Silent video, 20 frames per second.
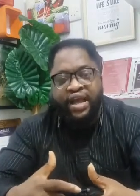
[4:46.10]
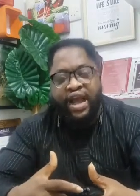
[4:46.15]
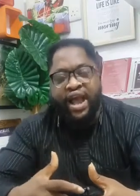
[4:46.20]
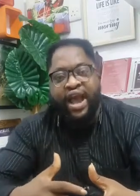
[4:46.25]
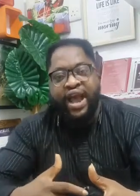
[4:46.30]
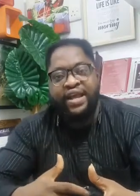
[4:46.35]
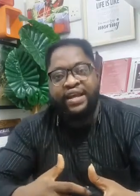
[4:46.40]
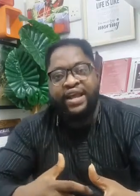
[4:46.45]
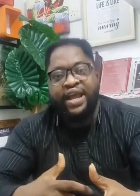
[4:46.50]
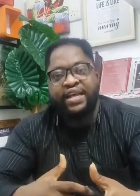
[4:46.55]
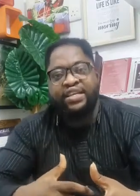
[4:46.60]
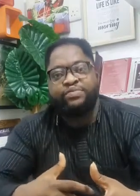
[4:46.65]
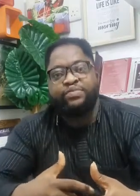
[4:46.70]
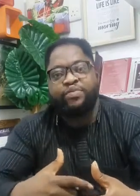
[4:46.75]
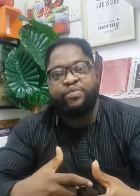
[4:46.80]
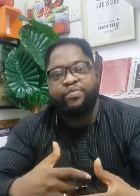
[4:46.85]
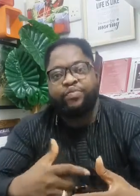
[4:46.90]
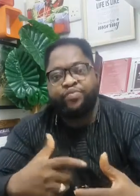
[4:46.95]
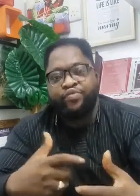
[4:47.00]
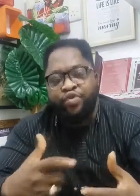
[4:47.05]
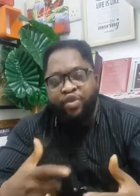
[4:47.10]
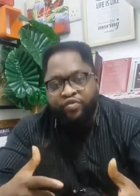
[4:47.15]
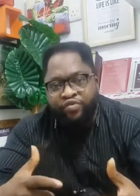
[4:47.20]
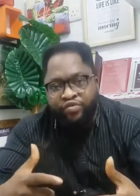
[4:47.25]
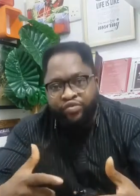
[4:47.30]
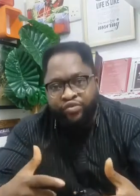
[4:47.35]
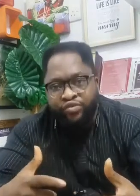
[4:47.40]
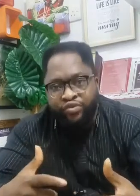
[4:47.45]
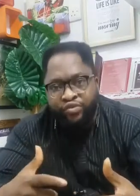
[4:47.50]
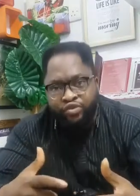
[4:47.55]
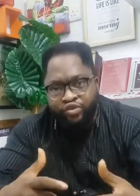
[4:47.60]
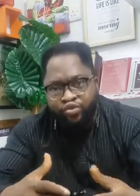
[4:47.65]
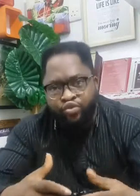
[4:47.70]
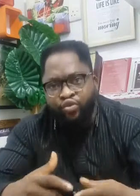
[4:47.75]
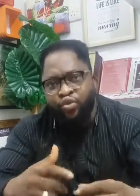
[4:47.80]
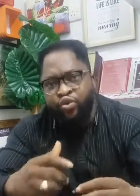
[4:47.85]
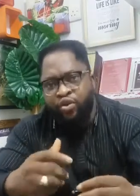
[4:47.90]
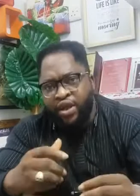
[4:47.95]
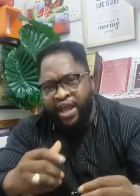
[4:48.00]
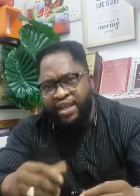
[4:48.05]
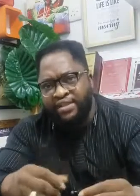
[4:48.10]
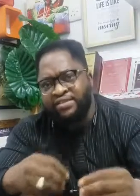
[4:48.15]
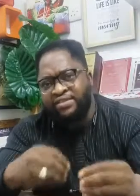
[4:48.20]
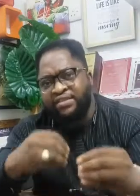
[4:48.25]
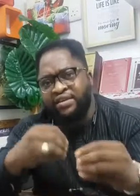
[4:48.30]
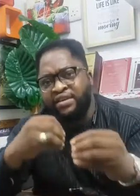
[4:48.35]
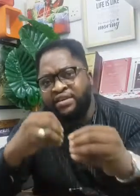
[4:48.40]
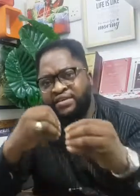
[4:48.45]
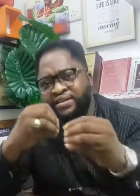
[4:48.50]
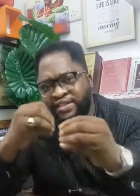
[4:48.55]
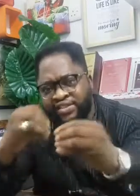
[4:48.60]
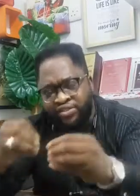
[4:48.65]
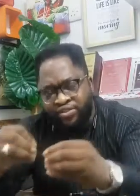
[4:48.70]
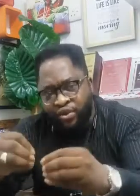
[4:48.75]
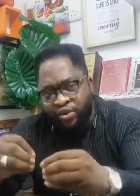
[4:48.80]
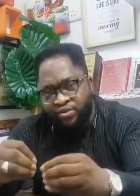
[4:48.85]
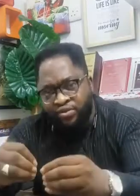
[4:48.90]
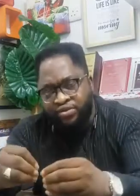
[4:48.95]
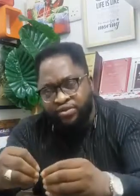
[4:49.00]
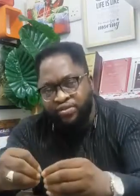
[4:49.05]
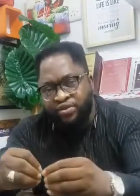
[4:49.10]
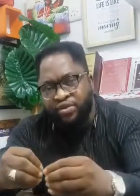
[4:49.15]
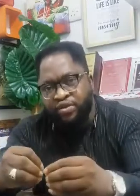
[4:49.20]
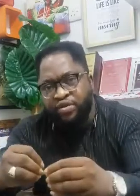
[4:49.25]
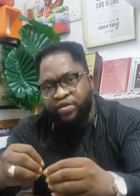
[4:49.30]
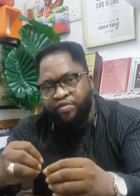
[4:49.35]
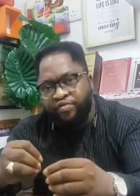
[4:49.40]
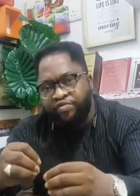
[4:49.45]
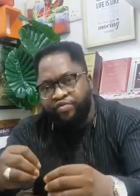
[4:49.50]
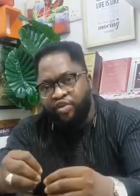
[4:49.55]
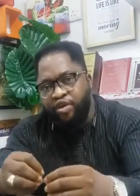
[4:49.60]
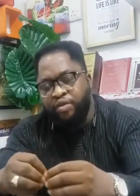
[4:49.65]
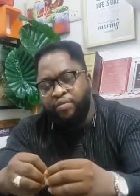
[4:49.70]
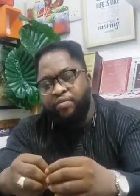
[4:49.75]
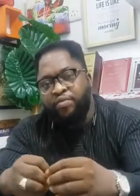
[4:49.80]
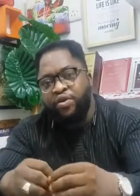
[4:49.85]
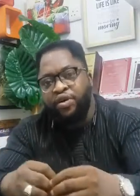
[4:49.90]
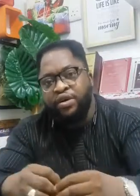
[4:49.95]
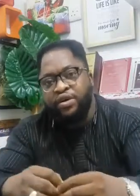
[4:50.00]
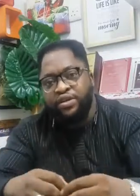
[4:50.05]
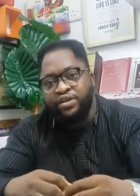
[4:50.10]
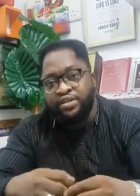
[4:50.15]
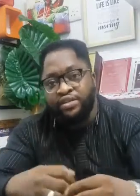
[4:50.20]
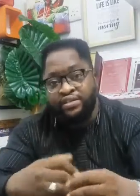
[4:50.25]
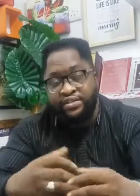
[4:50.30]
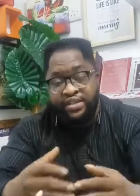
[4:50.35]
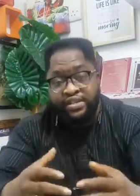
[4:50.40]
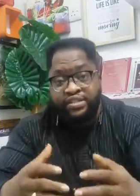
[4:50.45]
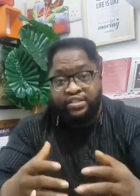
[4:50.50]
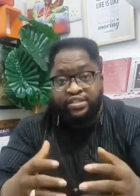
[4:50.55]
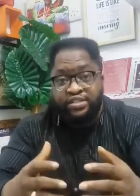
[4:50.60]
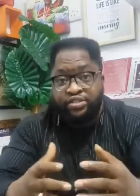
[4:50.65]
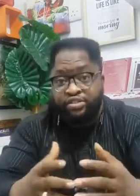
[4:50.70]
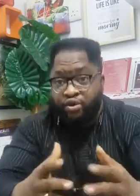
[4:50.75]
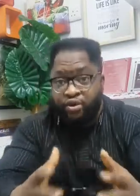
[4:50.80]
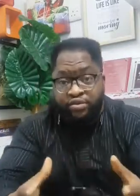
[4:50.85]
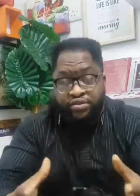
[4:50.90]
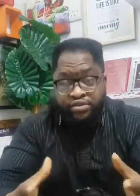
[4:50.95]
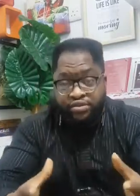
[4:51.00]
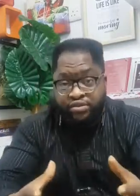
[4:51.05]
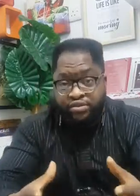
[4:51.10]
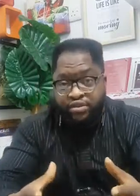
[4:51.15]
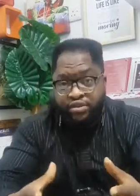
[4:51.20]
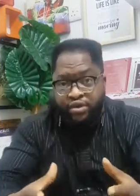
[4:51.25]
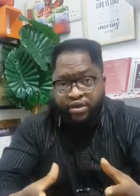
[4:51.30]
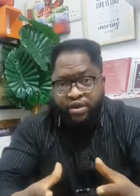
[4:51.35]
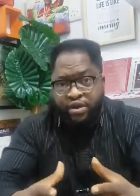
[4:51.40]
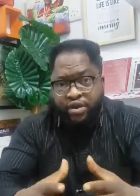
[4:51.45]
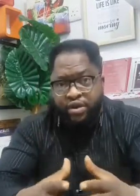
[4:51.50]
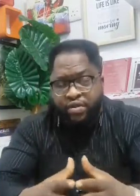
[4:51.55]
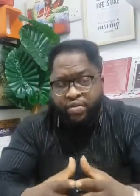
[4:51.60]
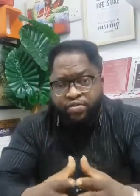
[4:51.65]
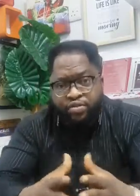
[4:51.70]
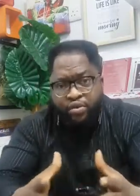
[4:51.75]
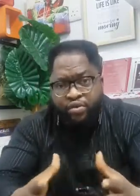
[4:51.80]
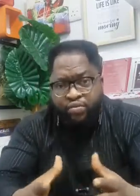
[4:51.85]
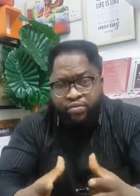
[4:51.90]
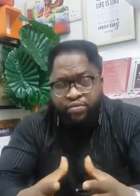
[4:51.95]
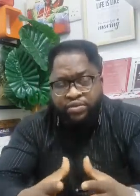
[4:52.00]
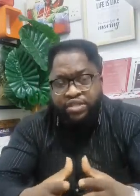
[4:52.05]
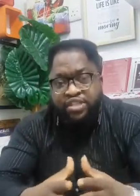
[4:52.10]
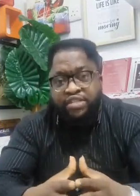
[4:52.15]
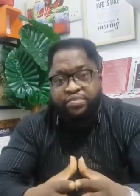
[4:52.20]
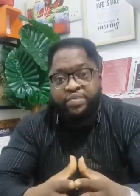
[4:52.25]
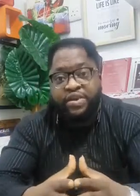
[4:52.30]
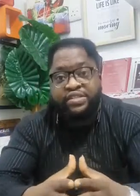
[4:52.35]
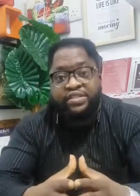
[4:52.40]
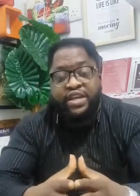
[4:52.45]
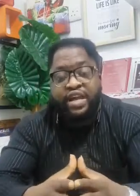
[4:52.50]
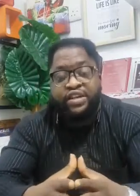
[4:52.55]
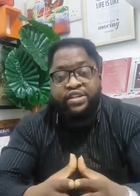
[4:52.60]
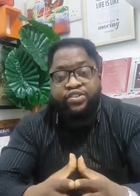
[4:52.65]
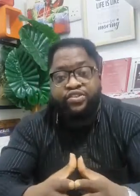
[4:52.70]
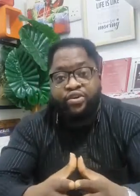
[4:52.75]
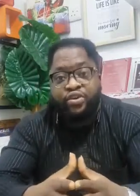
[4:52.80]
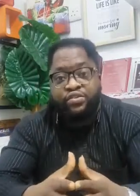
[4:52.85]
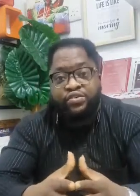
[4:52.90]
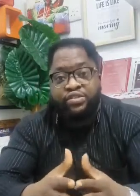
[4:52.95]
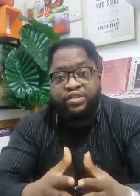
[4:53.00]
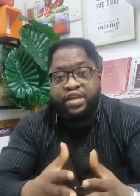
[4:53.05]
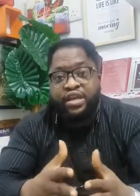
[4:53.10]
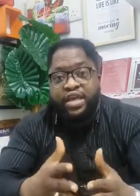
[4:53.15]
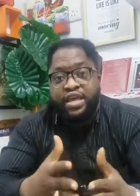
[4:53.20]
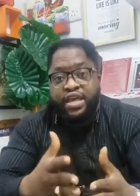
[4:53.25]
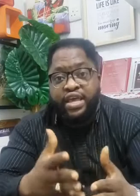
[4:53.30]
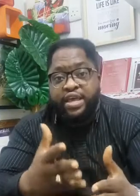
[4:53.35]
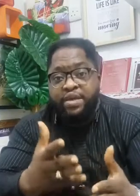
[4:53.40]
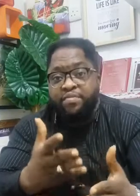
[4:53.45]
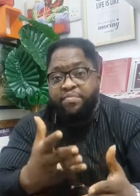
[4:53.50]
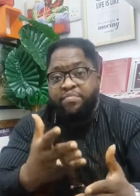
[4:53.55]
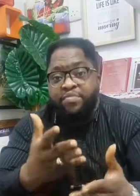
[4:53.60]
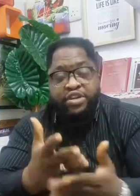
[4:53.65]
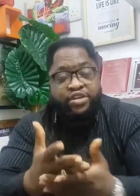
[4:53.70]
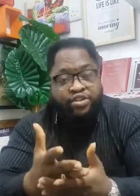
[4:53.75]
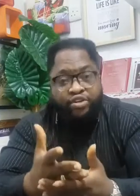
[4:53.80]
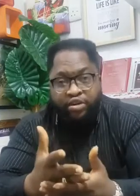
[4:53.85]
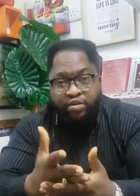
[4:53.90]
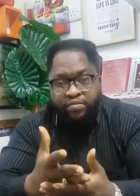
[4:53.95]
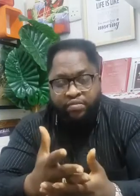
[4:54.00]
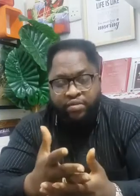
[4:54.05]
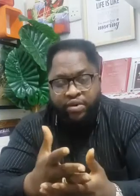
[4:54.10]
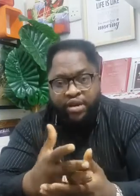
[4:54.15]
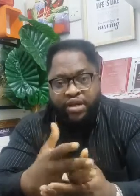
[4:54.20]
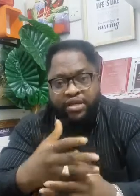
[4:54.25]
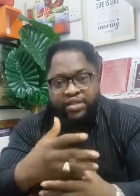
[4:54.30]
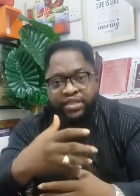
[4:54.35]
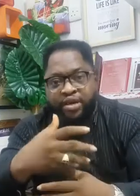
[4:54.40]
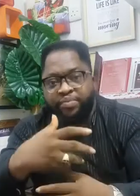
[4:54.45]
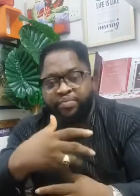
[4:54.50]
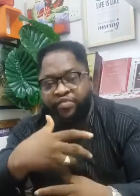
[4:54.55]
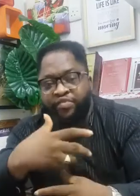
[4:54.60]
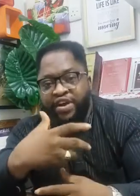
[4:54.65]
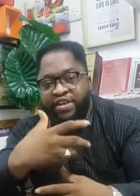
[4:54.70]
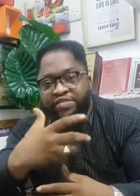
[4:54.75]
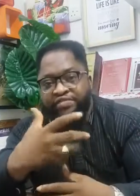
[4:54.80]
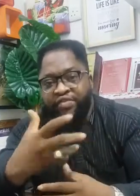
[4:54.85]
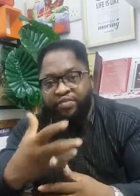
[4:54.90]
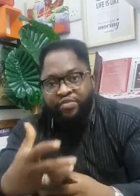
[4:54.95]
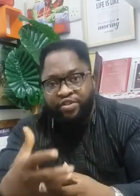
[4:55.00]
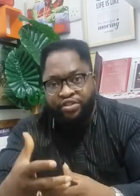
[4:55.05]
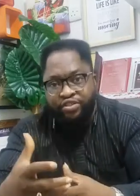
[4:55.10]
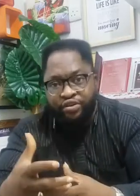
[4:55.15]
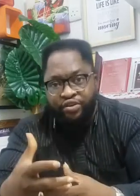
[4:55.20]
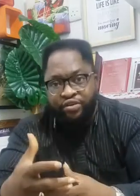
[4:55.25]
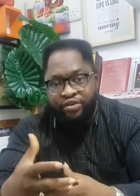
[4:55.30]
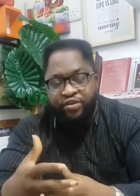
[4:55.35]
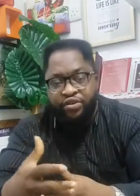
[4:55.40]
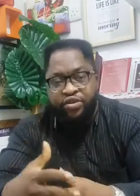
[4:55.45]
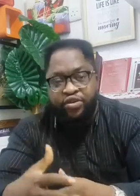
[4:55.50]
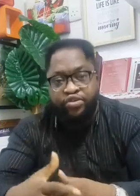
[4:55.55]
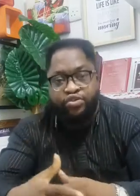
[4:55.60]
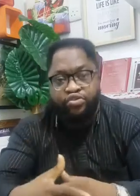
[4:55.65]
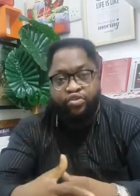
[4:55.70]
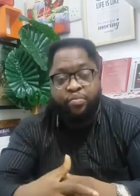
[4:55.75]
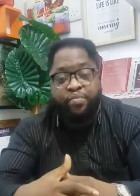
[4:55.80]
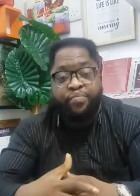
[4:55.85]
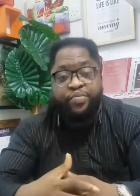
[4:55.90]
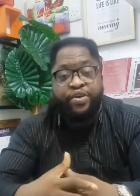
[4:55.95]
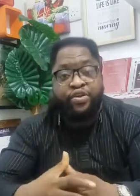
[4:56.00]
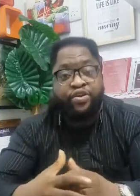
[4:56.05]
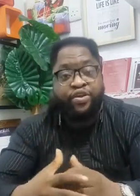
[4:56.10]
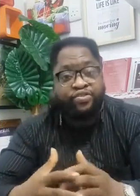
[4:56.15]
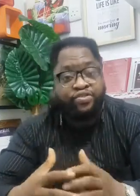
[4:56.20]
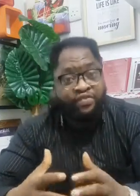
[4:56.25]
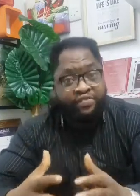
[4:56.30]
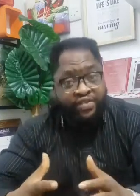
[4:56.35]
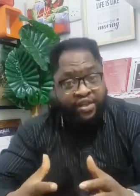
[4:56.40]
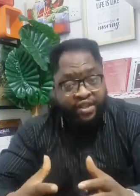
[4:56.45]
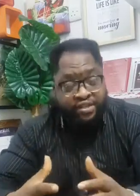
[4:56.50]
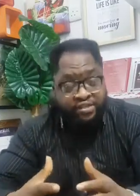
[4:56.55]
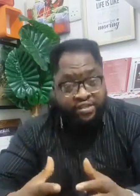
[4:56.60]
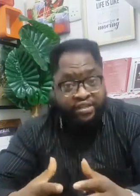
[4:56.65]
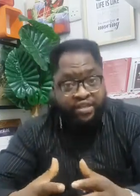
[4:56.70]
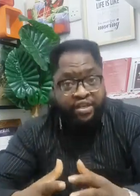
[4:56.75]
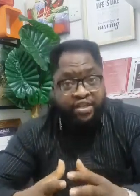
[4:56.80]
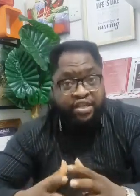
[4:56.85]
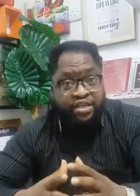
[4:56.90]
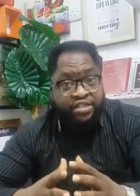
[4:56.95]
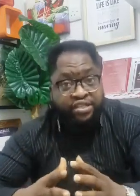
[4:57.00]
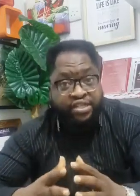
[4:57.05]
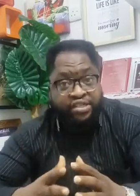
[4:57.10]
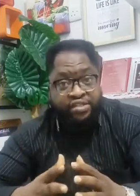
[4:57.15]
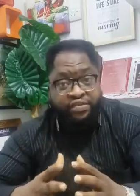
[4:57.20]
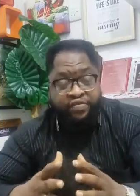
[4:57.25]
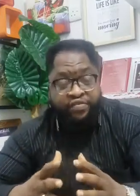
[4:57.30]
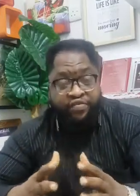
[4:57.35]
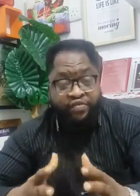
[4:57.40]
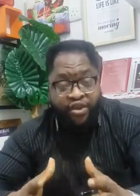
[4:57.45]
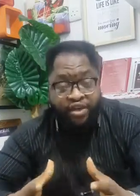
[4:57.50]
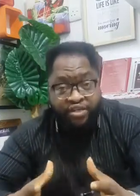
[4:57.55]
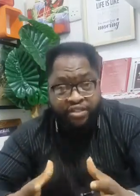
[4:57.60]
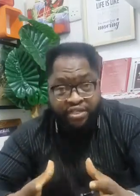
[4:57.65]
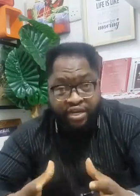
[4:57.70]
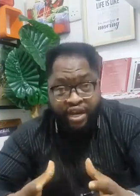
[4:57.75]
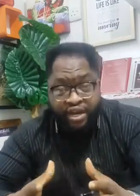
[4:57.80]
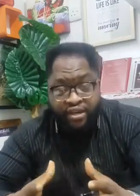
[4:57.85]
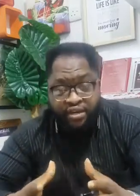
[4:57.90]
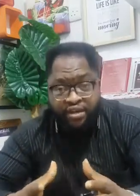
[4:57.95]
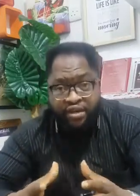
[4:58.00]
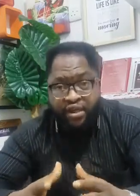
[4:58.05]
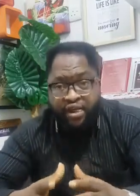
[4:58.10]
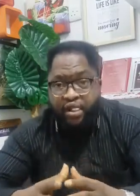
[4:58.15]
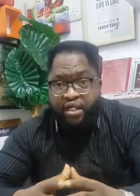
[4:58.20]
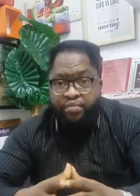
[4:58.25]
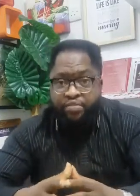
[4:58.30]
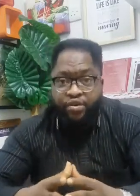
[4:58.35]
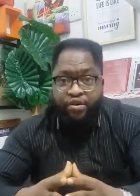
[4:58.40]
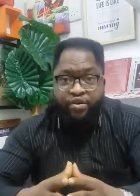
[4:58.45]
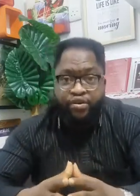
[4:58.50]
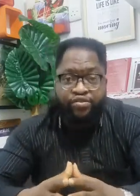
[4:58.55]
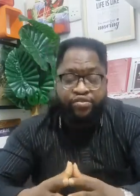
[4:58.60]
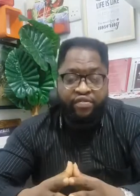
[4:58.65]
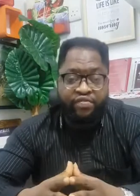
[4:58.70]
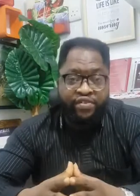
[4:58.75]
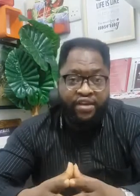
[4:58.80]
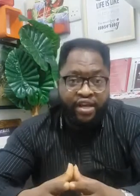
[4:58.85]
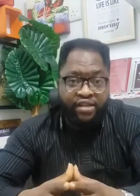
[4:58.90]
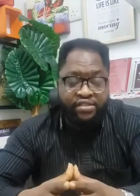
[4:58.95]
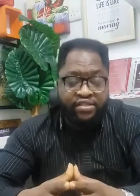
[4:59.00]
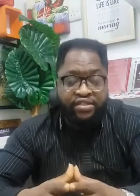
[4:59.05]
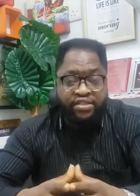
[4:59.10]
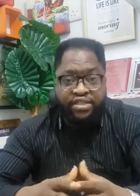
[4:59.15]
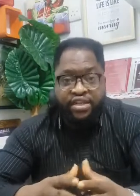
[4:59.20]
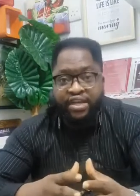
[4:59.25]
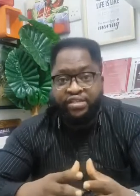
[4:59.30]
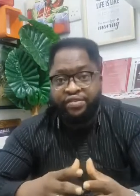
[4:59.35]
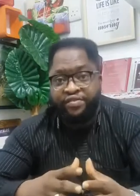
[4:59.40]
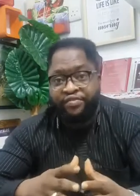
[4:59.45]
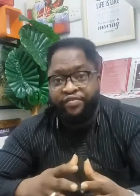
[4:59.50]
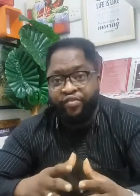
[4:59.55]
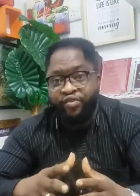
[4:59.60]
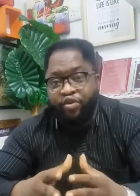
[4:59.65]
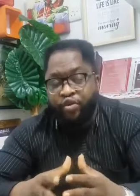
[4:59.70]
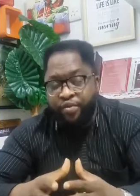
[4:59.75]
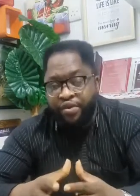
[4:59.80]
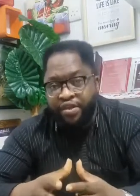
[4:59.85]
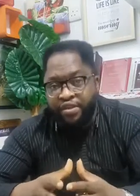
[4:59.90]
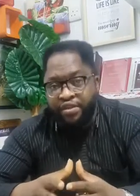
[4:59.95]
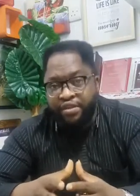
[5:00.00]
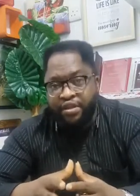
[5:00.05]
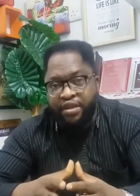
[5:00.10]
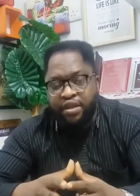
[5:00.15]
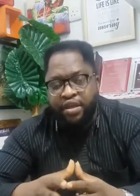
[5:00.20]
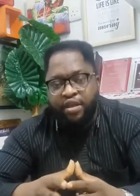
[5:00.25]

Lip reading: and has been proven to get results from the things she does? No, she's basically just a medium that provides information. So because of that, she is influential. Because of that, she has a following.